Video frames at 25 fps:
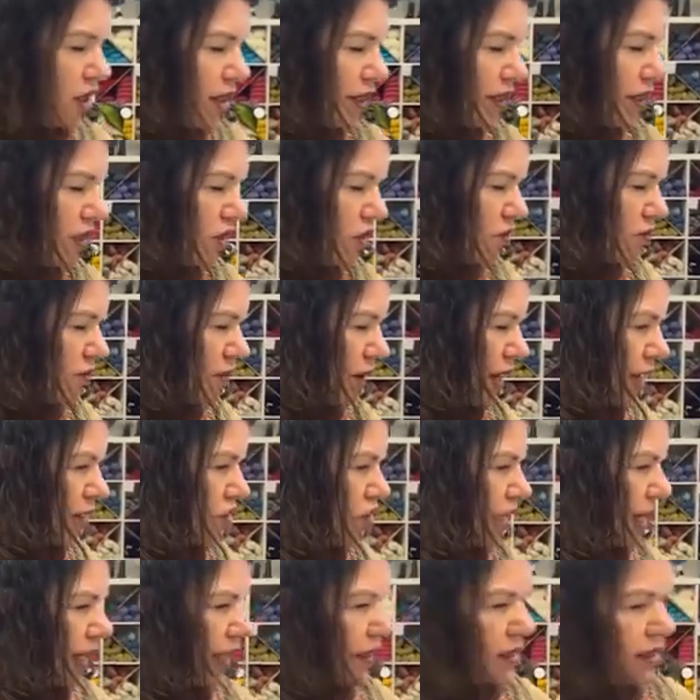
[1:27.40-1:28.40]
I started a new
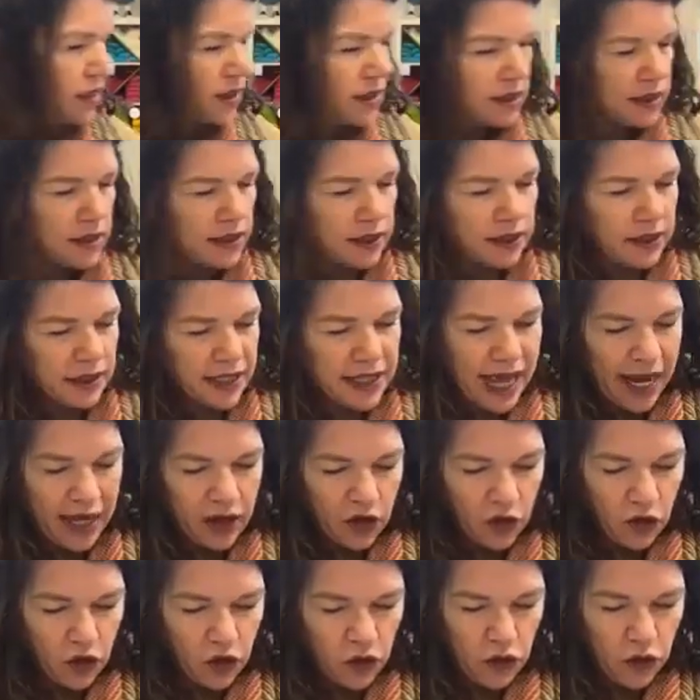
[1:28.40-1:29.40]
project.
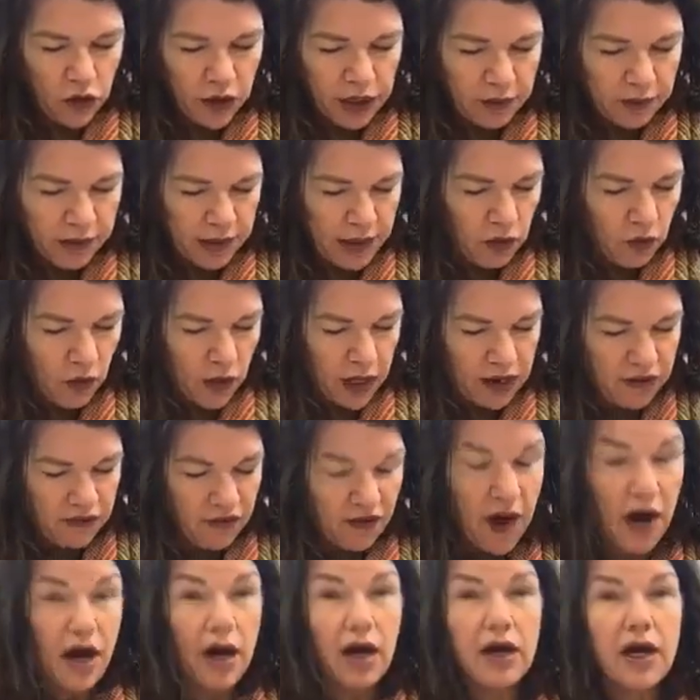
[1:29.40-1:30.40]
That could be one
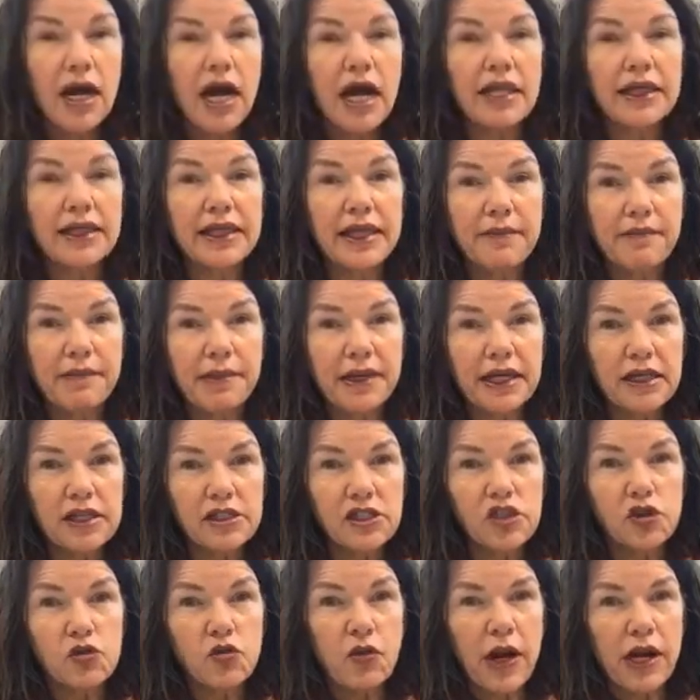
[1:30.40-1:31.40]
of our
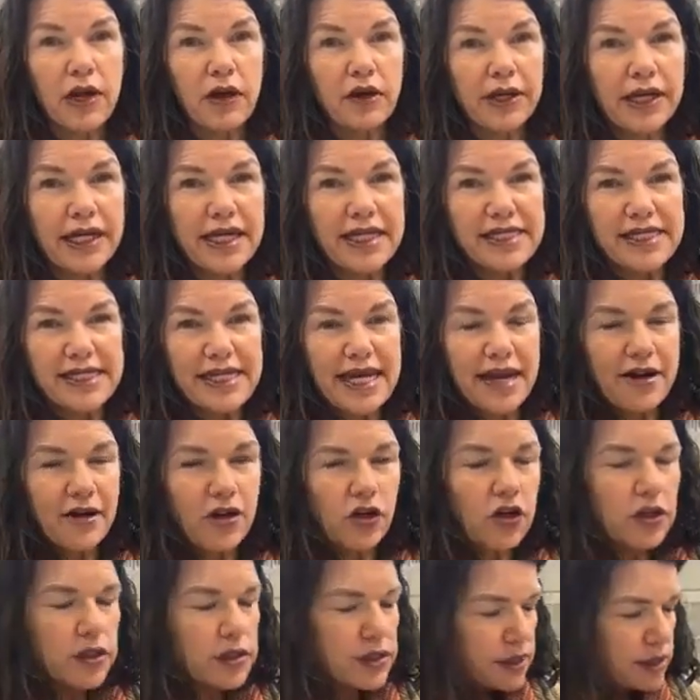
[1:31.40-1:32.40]
Olympic sweater
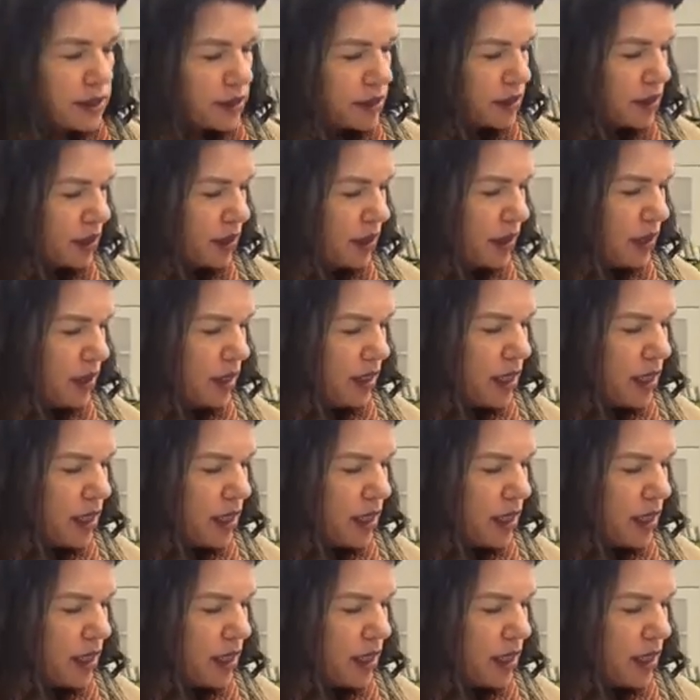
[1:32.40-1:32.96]
contenders.